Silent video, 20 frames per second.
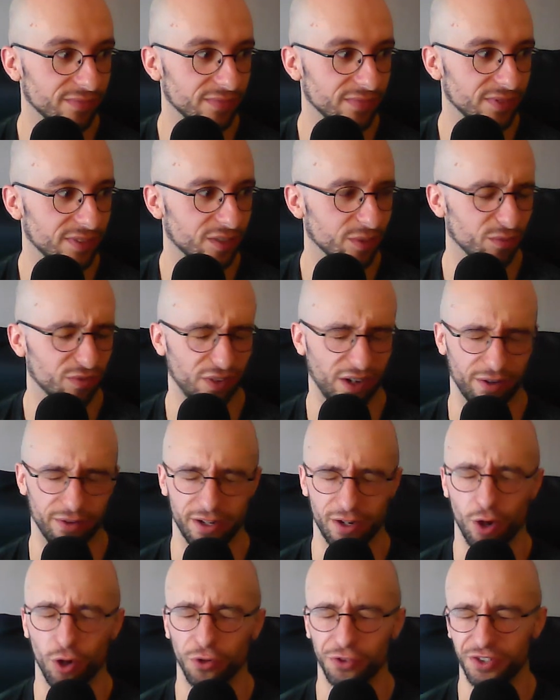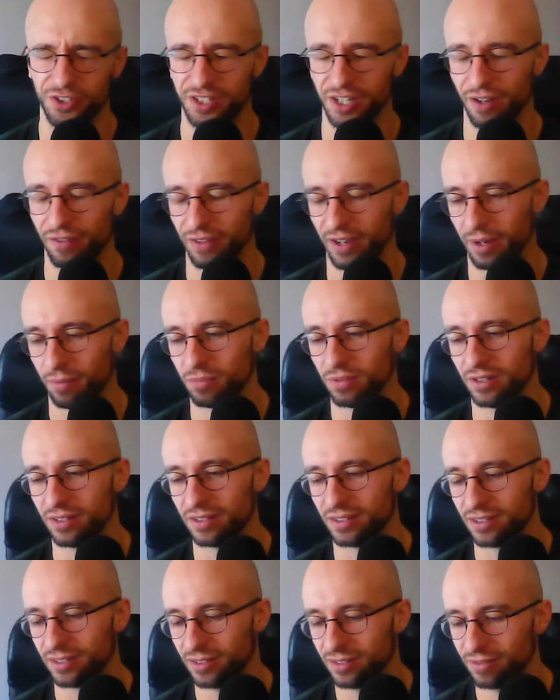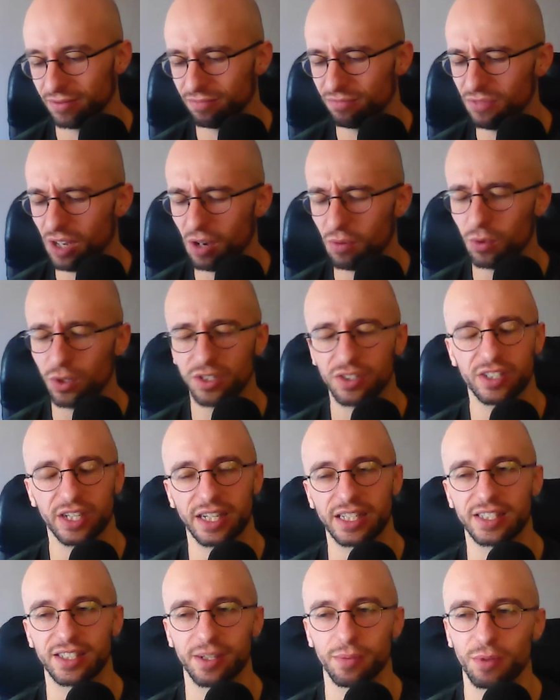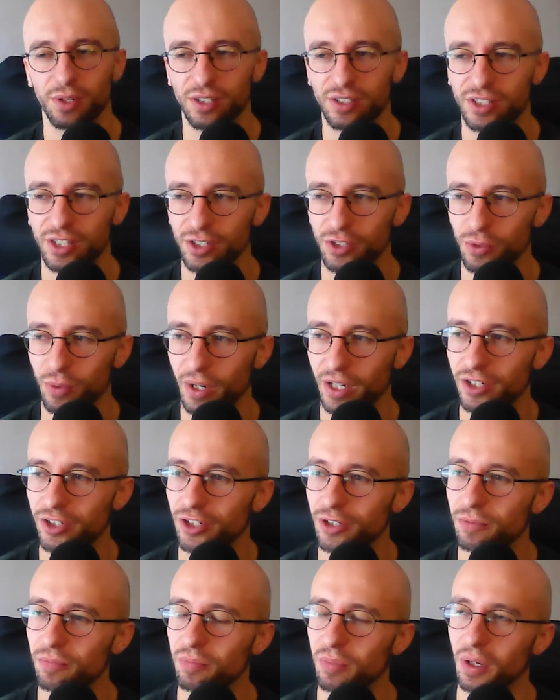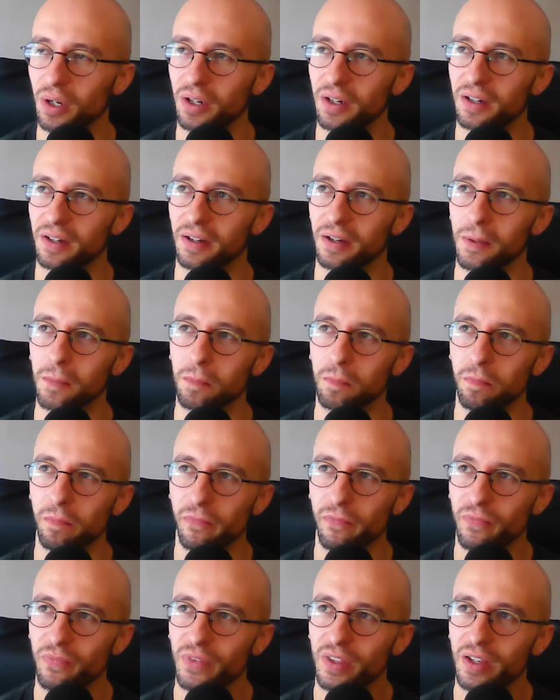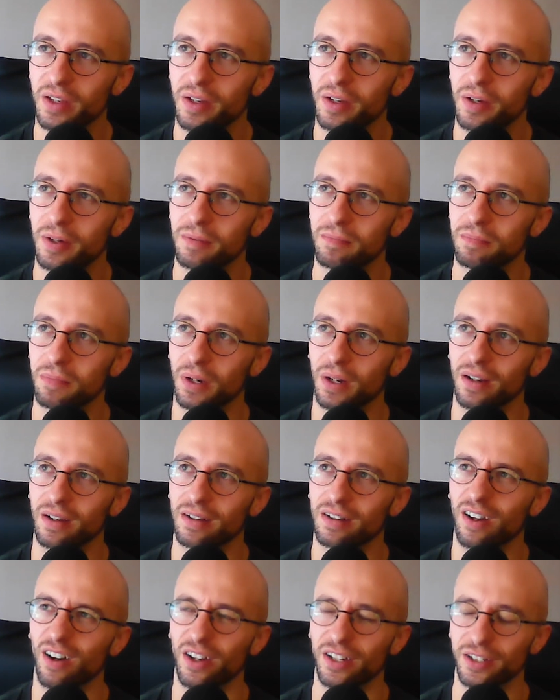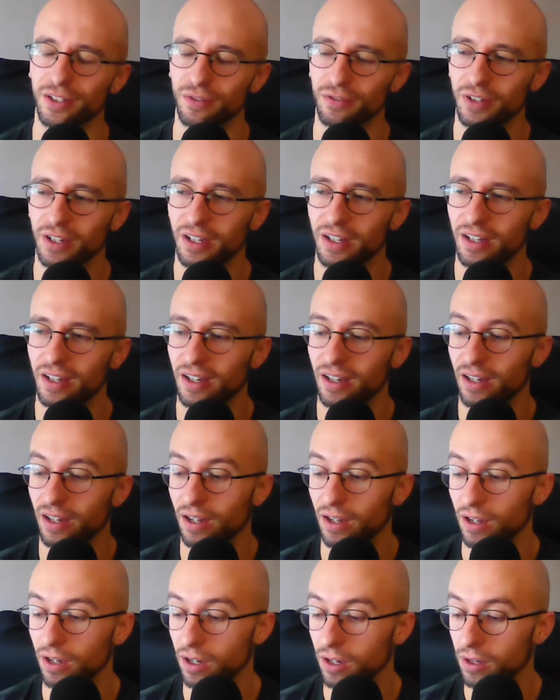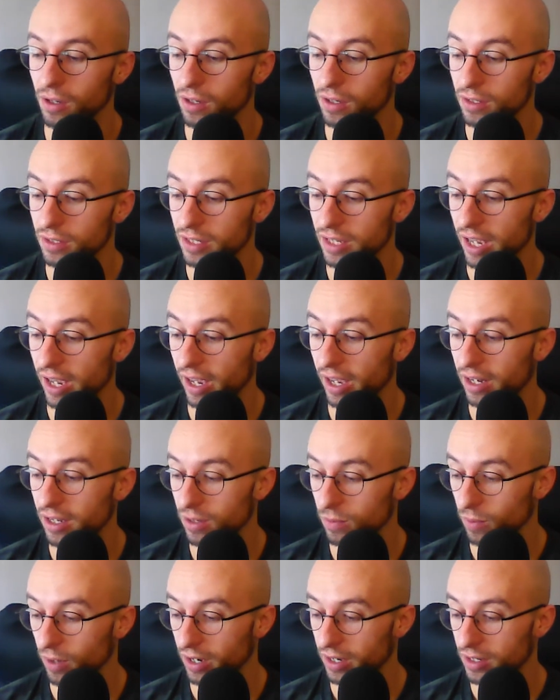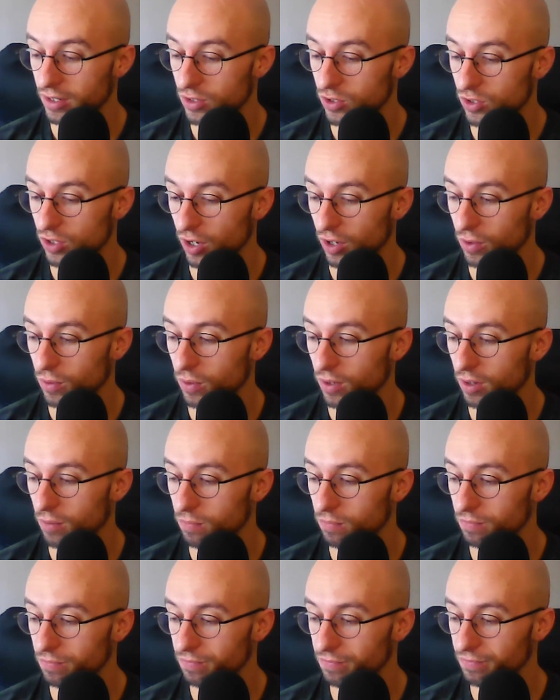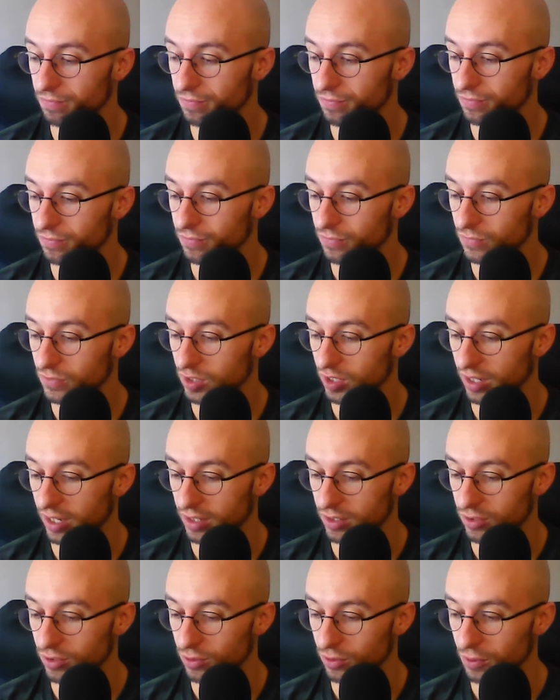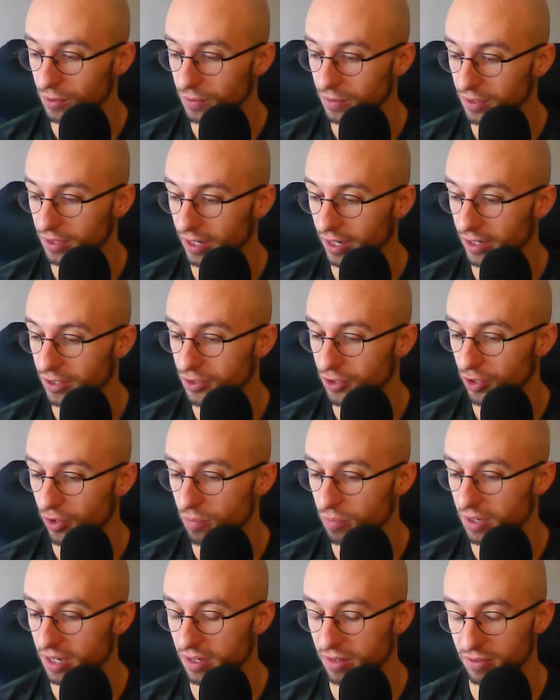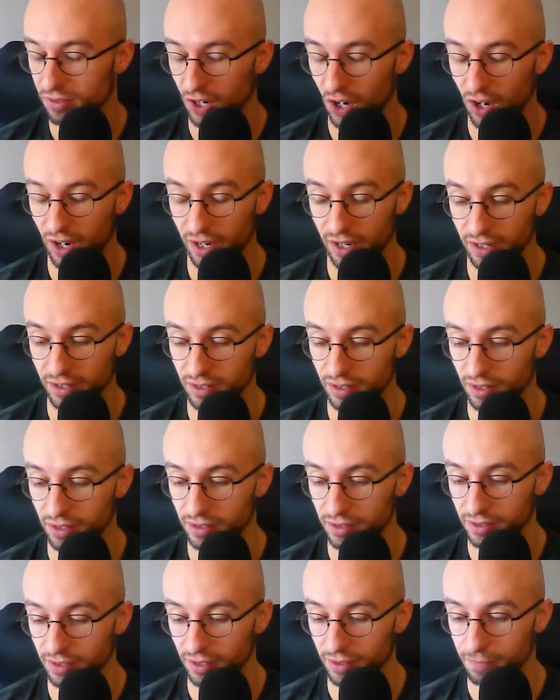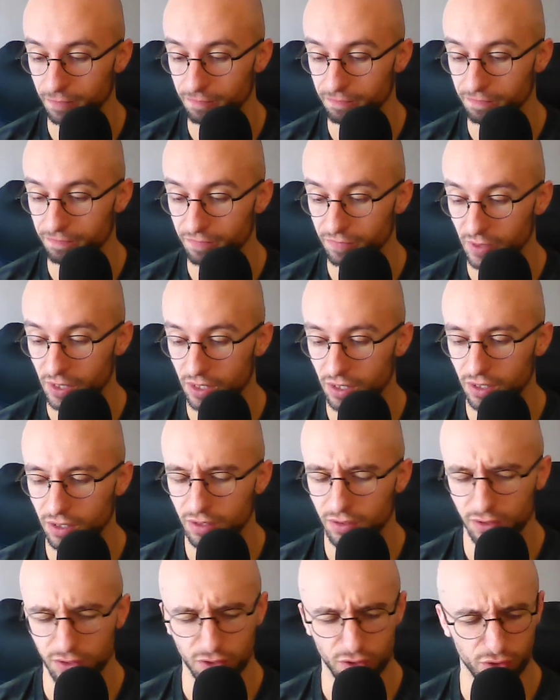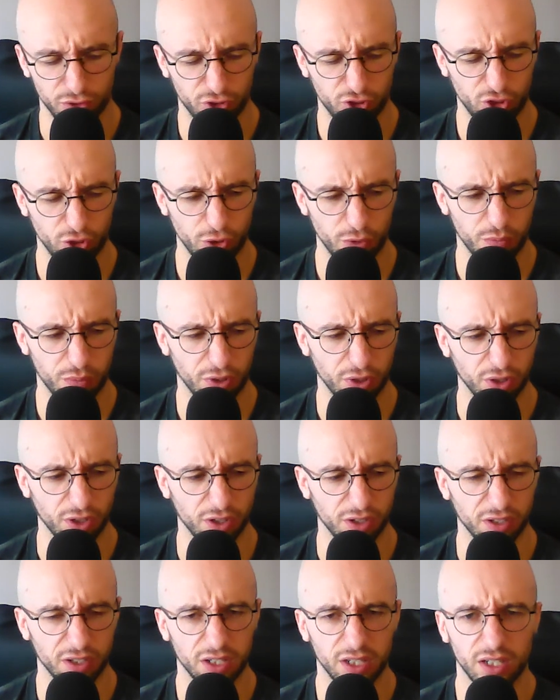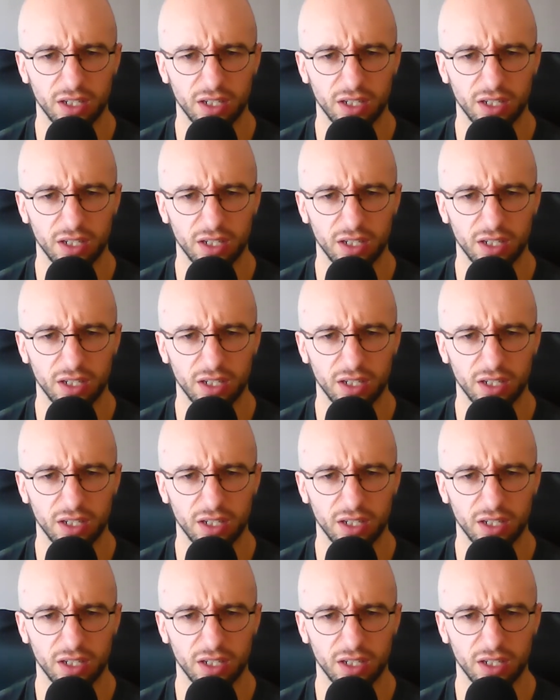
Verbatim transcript: some very odd stuff happened. I wouldn't say a similar situation, but um, but kind of. Uh, yeah. Anyway, so um, so that's all. Yeah. Sorry, I'm a bit tired and like um, not super